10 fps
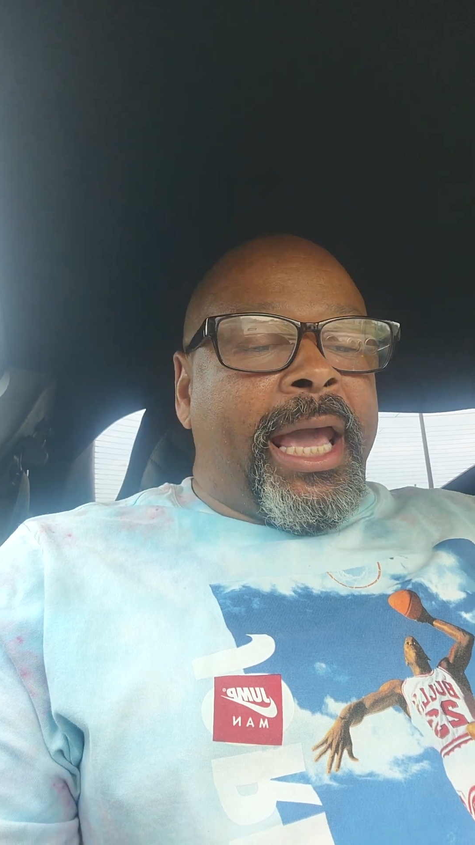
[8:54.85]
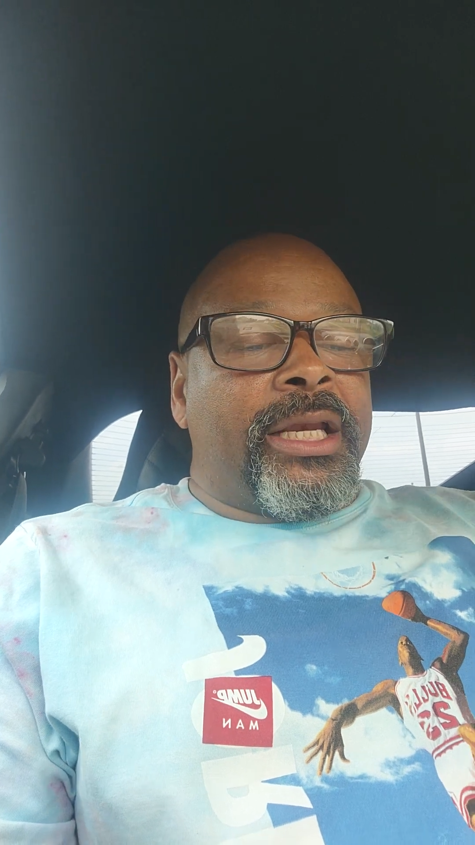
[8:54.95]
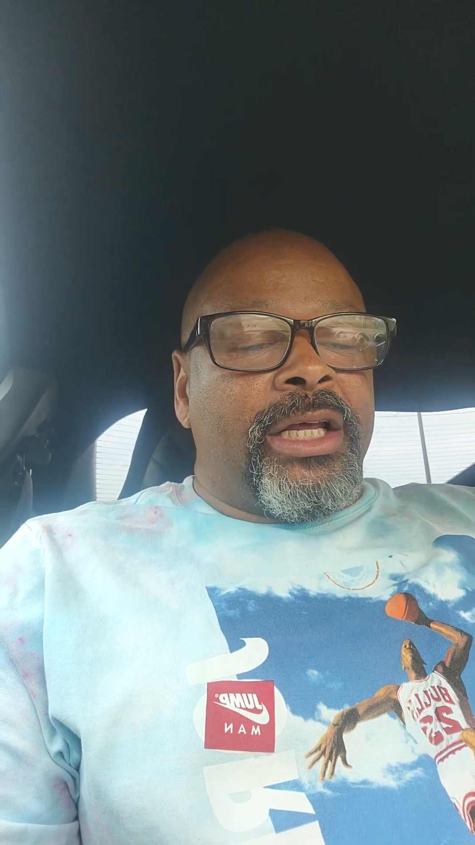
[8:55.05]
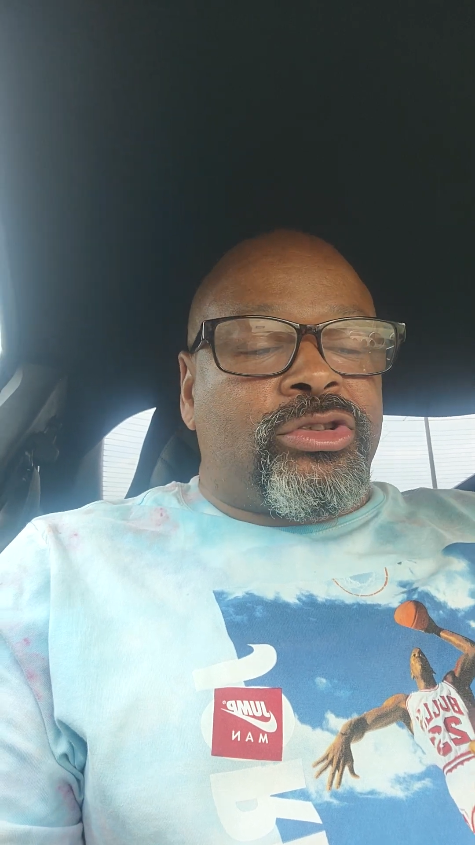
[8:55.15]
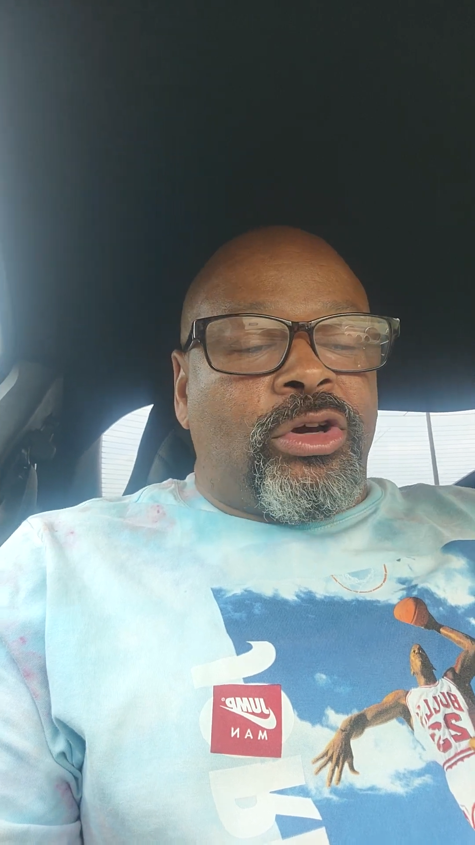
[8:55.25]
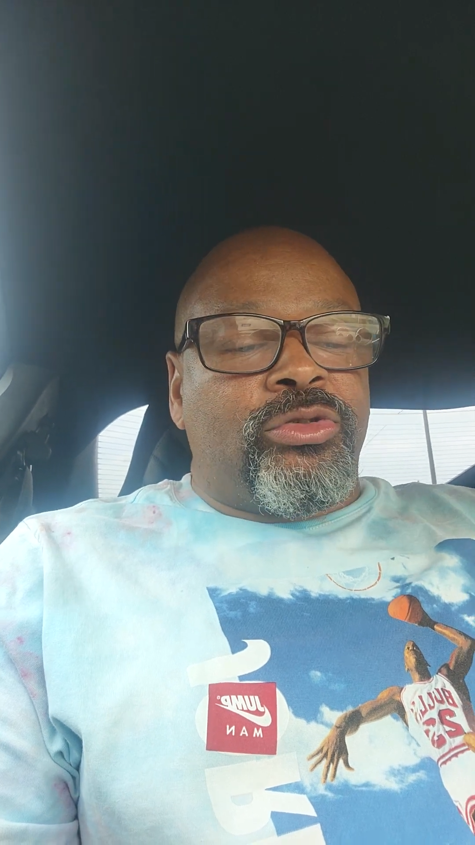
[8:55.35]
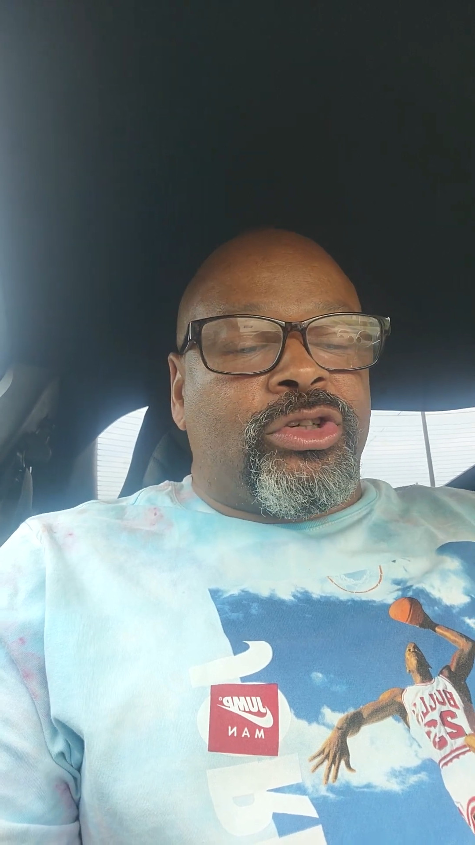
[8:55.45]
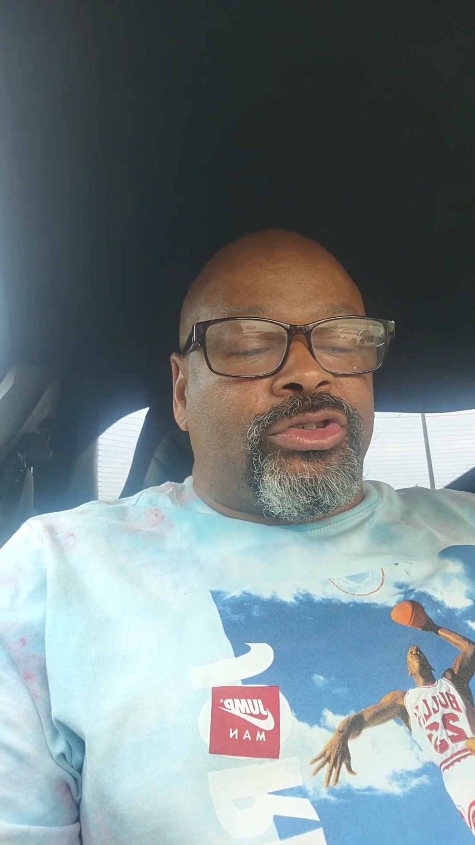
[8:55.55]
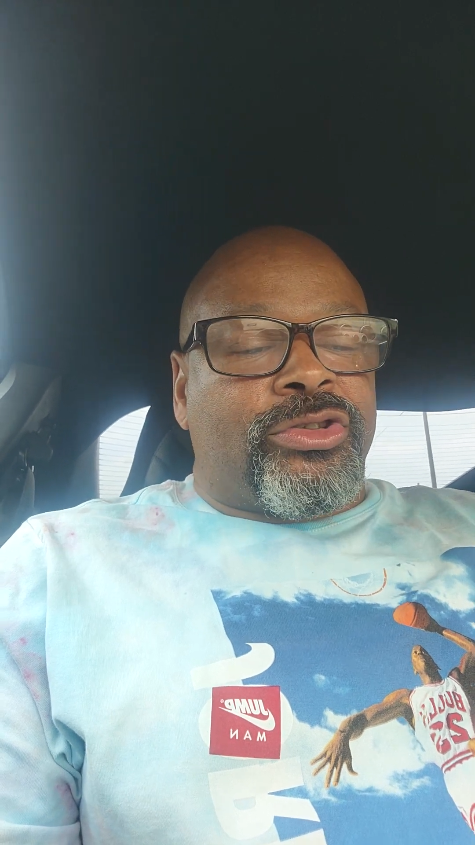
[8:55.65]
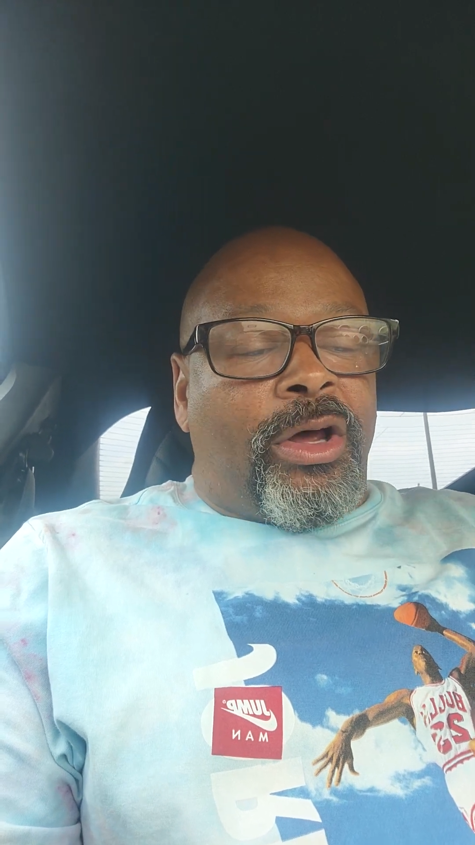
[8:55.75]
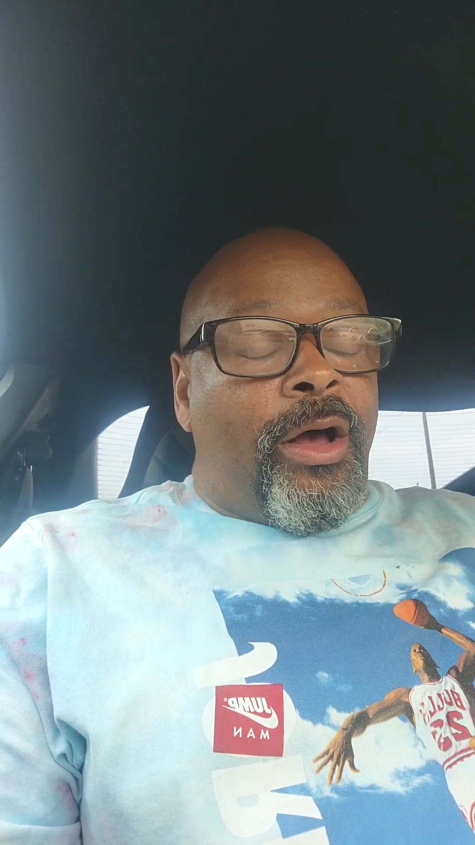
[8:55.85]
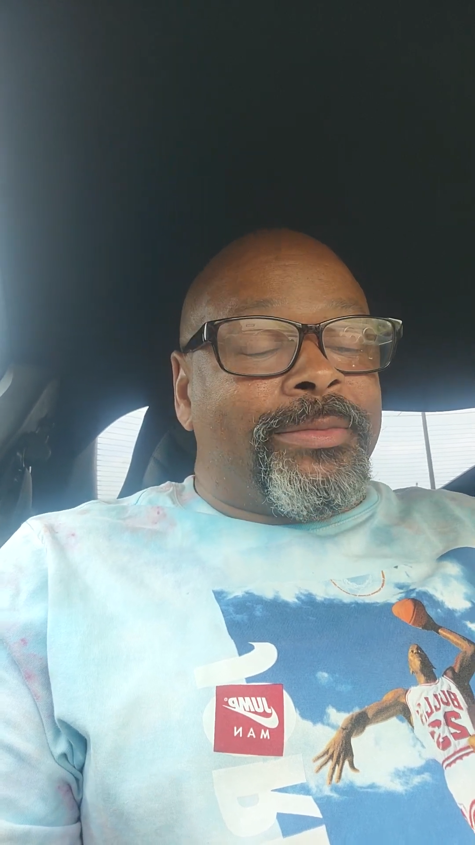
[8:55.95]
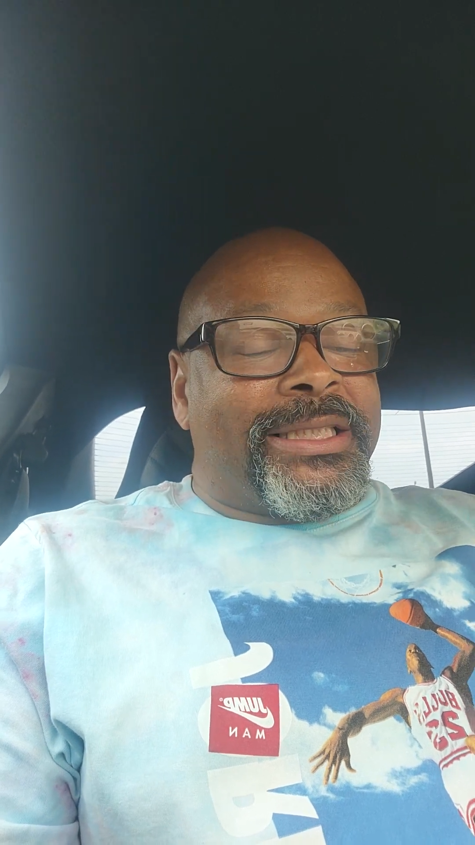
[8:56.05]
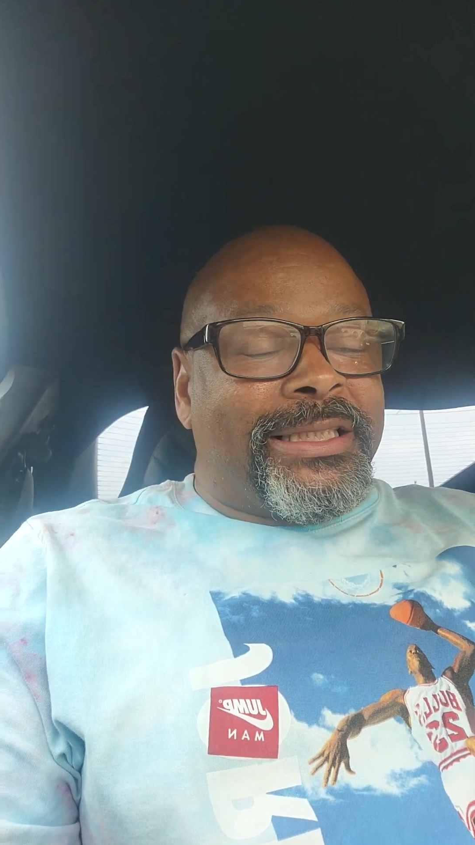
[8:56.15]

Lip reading: and let's go to Psalm